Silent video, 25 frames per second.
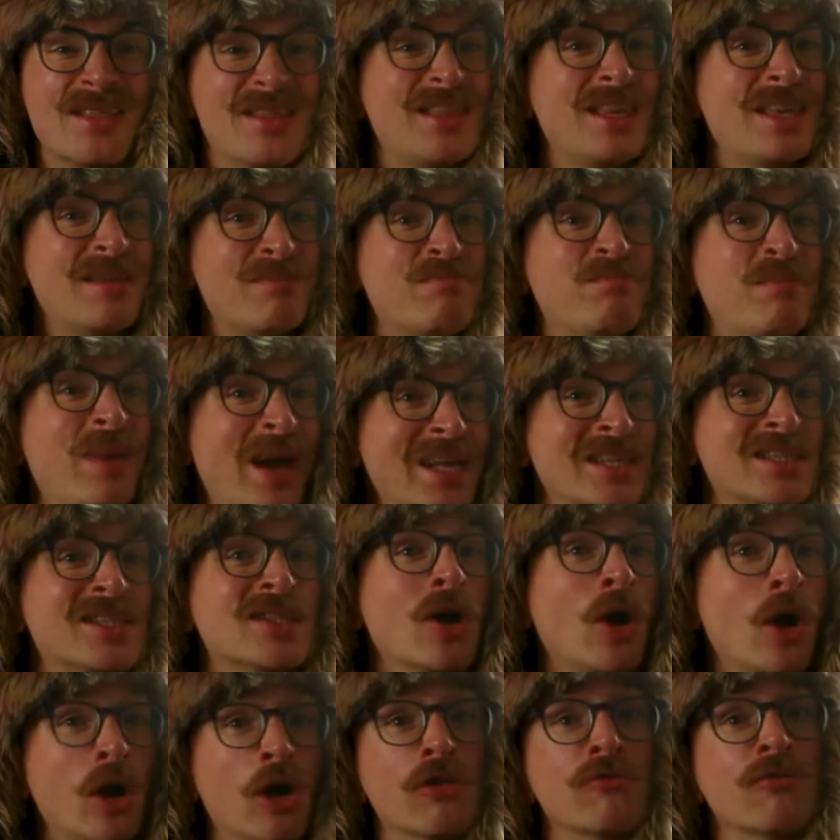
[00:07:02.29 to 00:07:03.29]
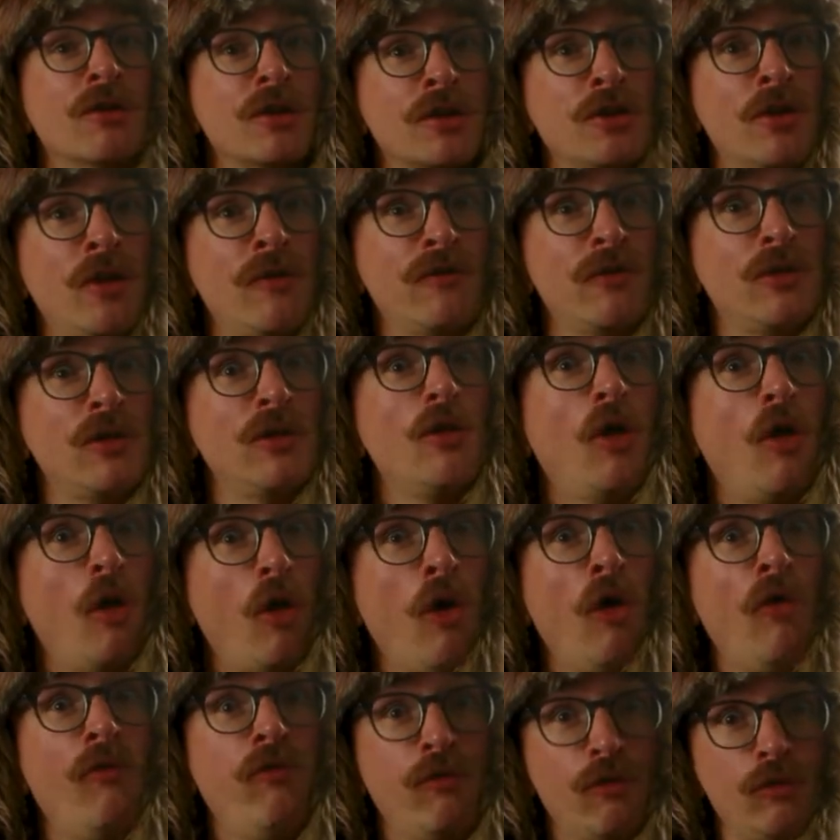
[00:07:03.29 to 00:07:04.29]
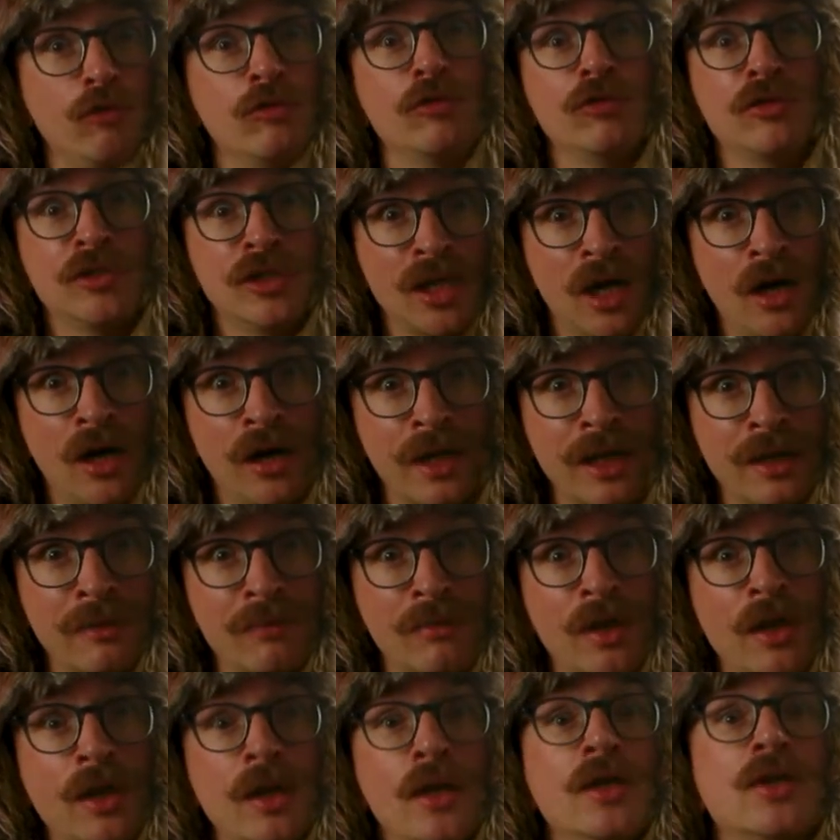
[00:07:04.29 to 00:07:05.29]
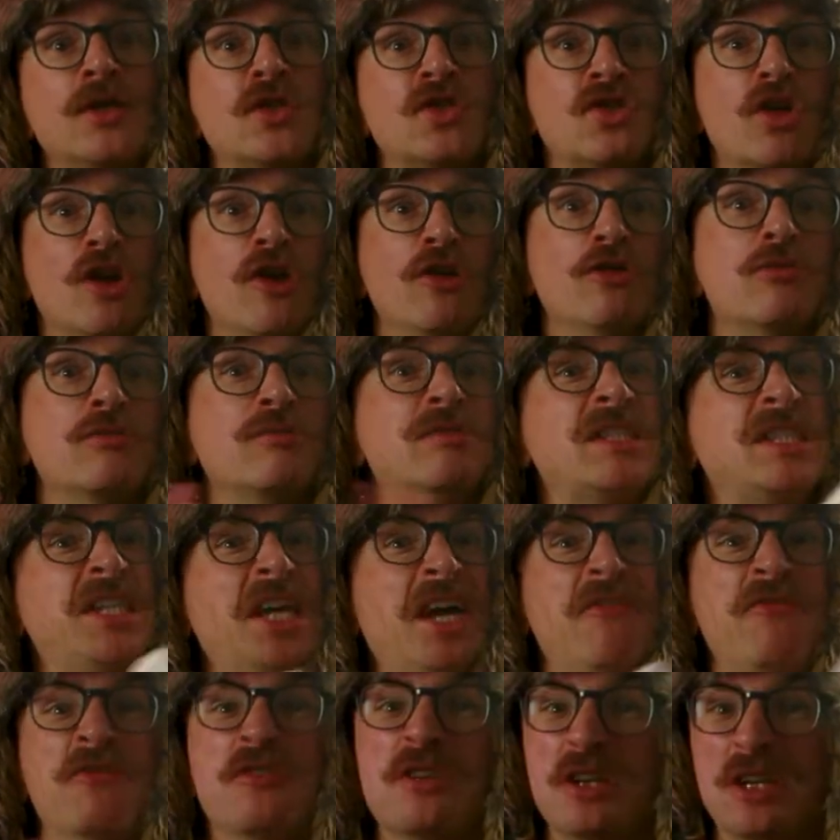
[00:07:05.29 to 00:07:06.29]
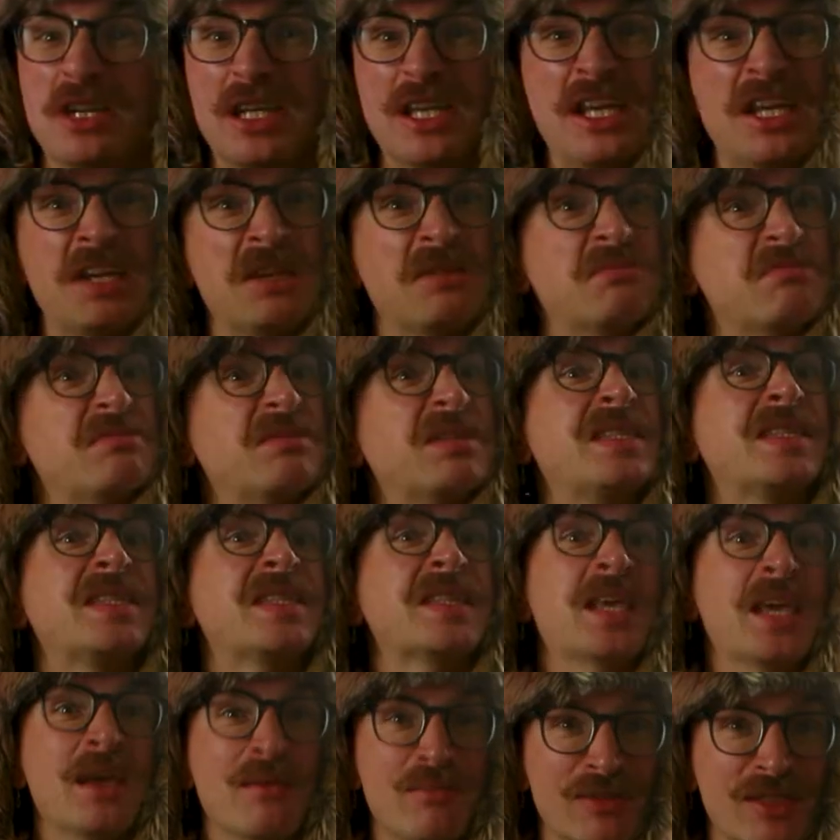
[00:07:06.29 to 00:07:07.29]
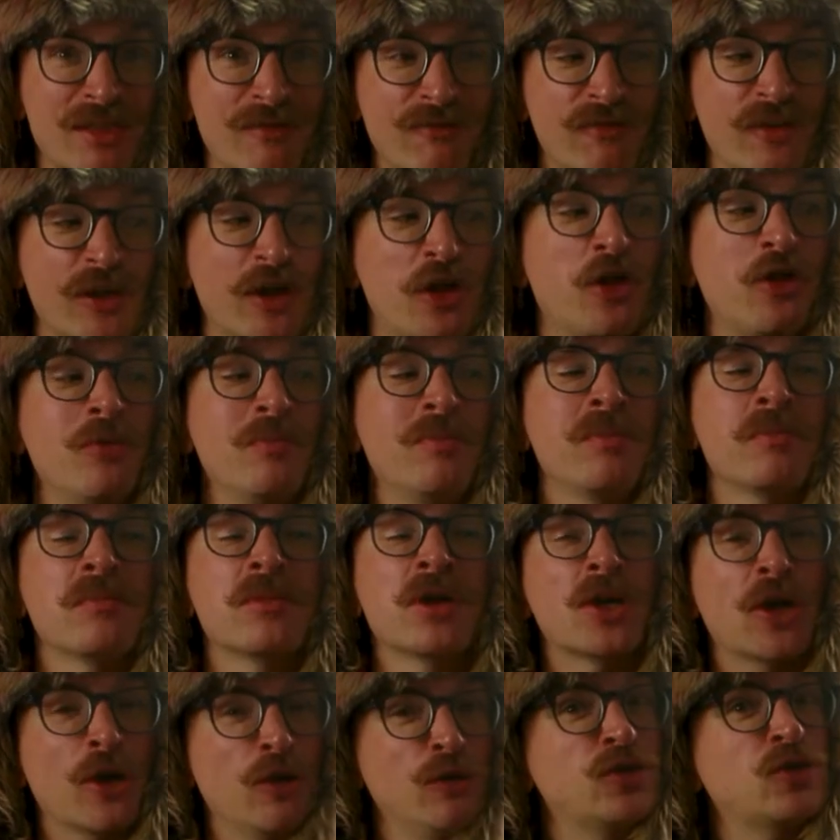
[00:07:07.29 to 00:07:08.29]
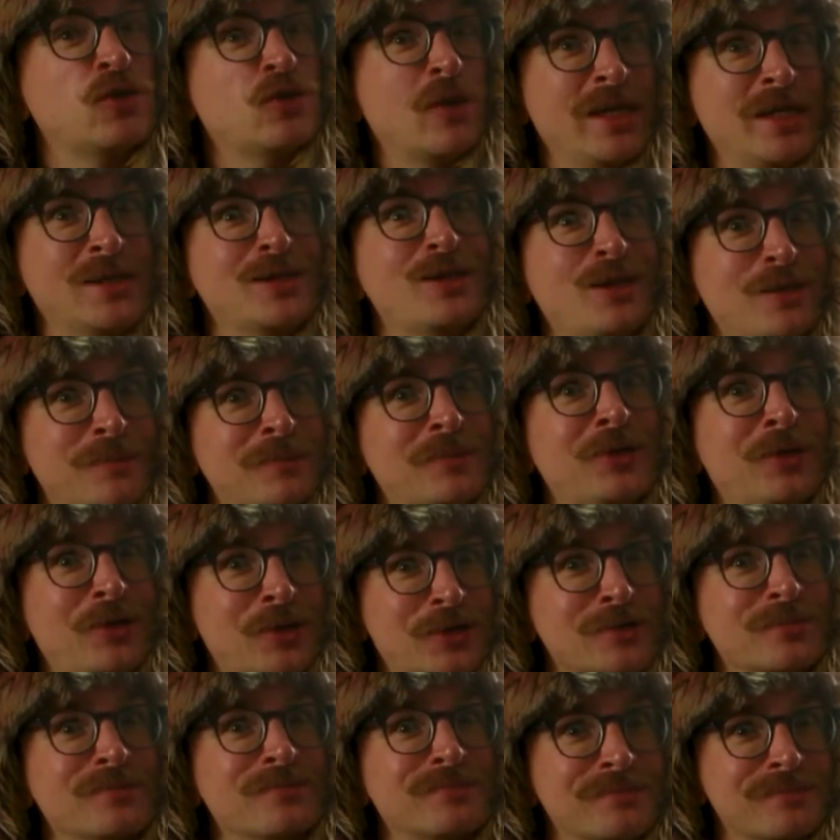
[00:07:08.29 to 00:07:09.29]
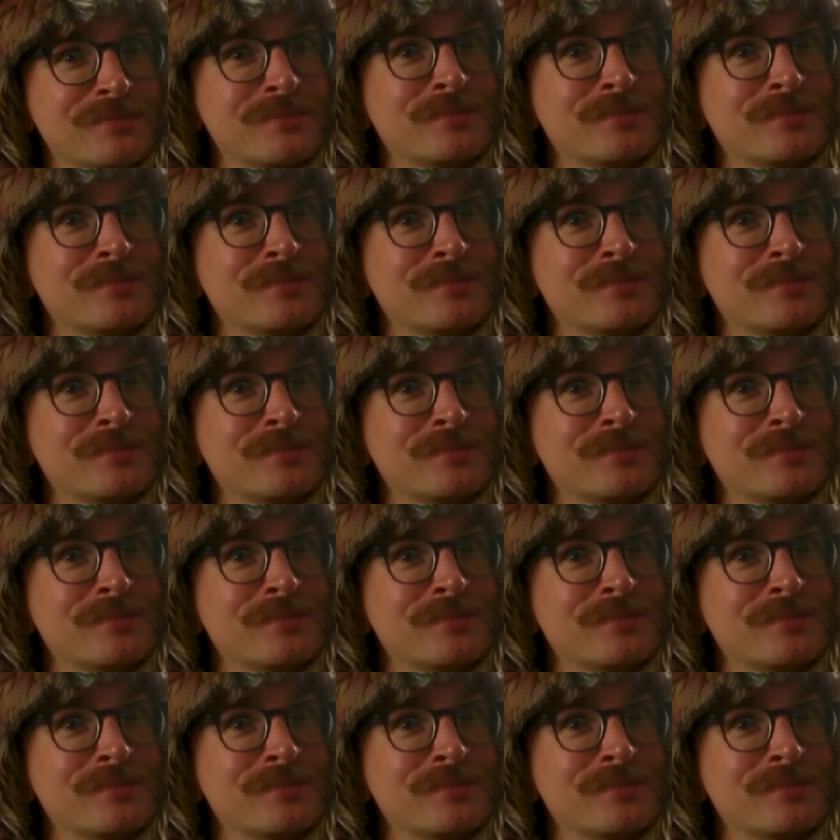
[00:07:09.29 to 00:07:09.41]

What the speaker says: the best horror novel of all time. So definitely skip the film, go straight to the book.